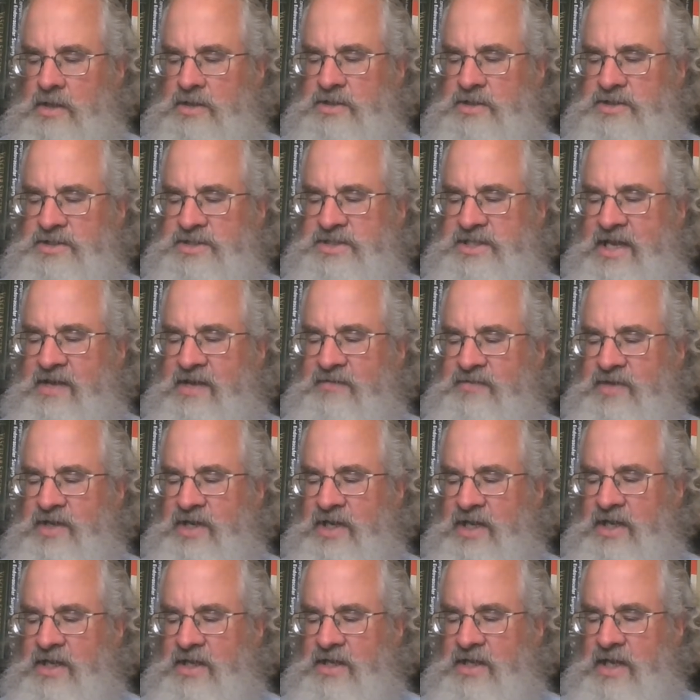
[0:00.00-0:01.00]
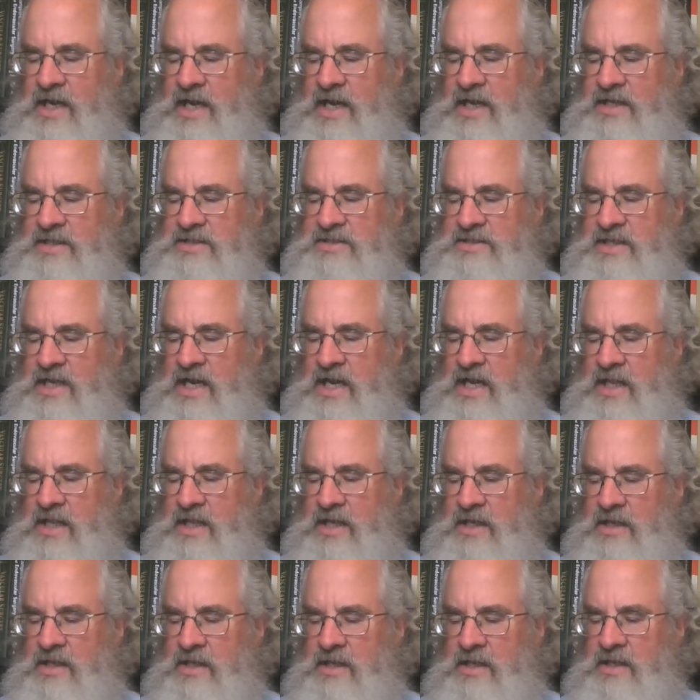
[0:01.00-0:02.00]
70
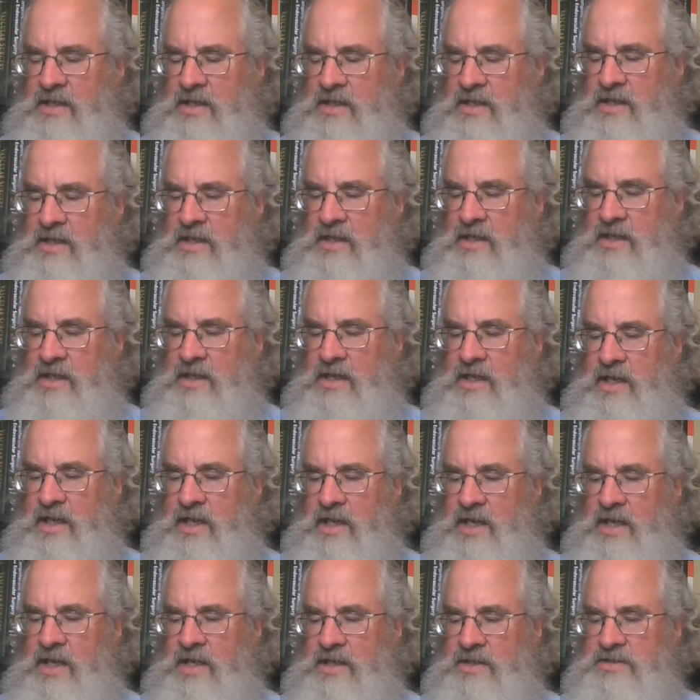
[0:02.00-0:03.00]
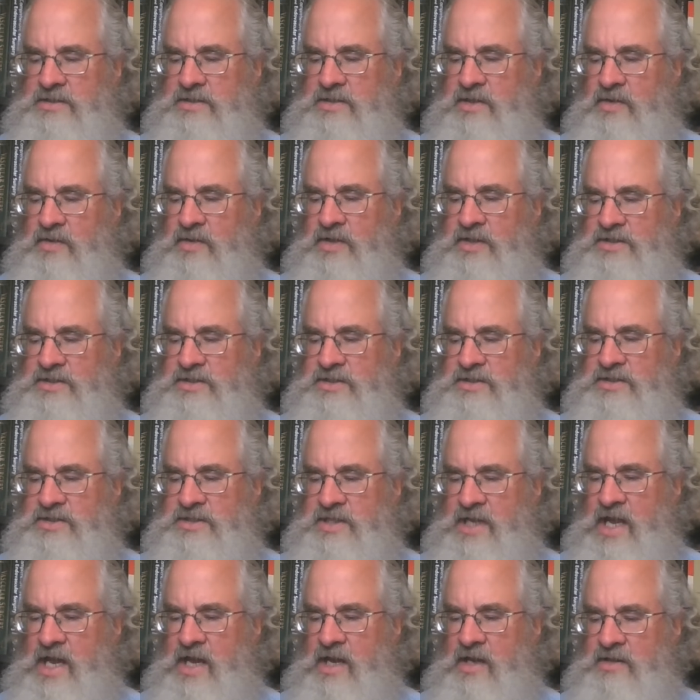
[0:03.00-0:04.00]
diastolic. And so this is
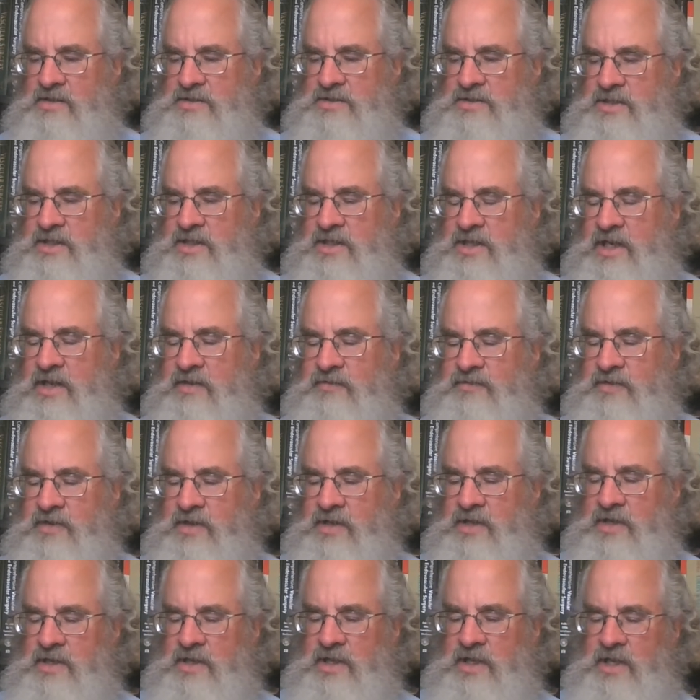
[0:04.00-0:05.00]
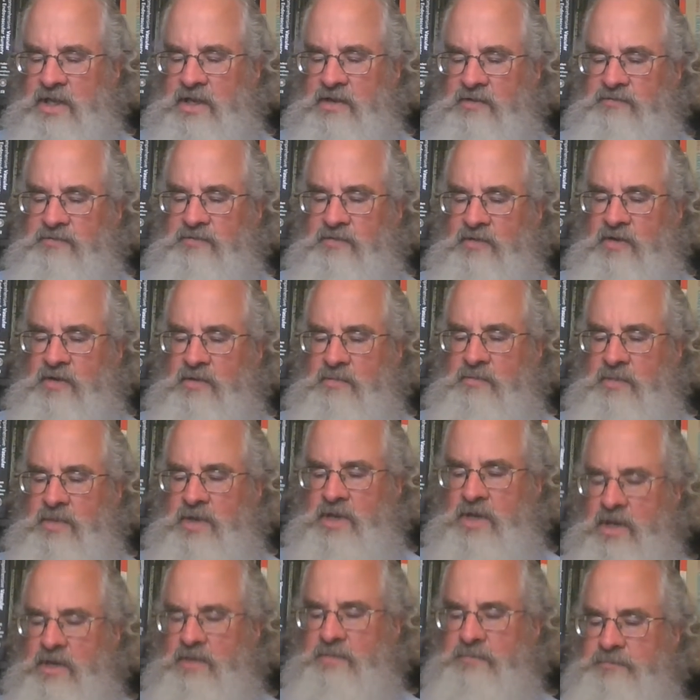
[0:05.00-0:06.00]
down significantly from,
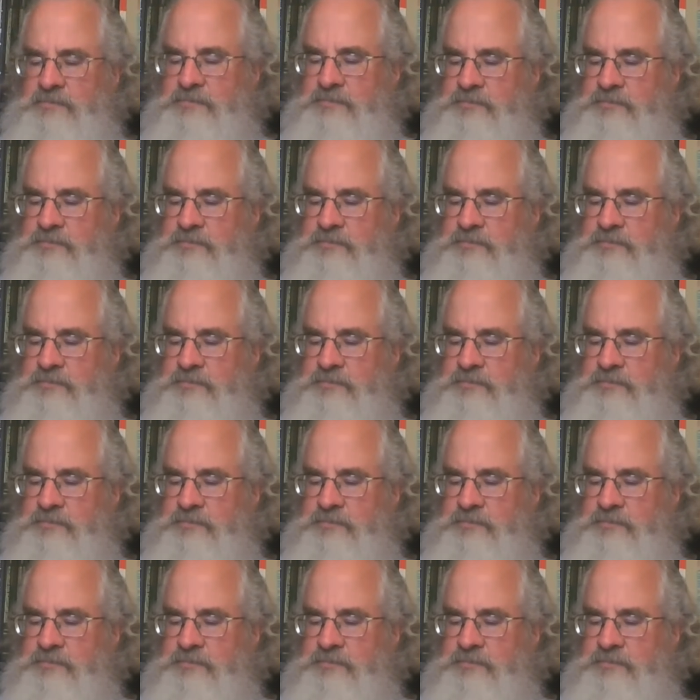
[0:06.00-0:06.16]
let